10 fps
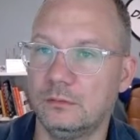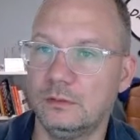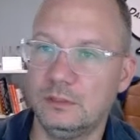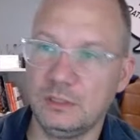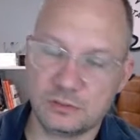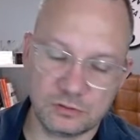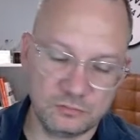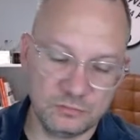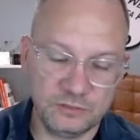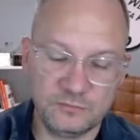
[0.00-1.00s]
date trunk
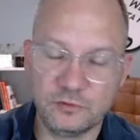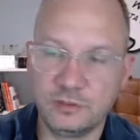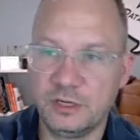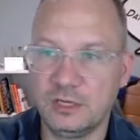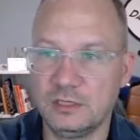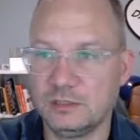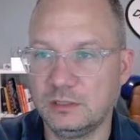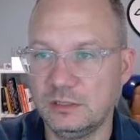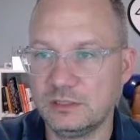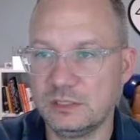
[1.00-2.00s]
month of order date
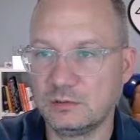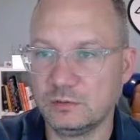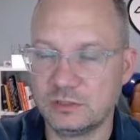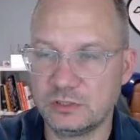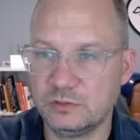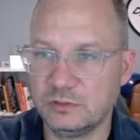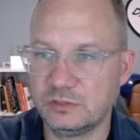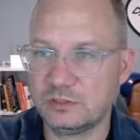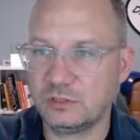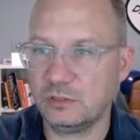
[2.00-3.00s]
is equal to the
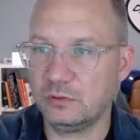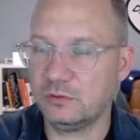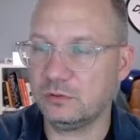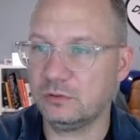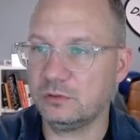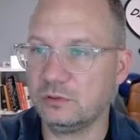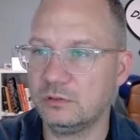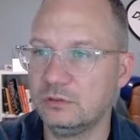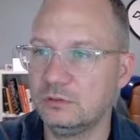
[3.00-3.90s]
total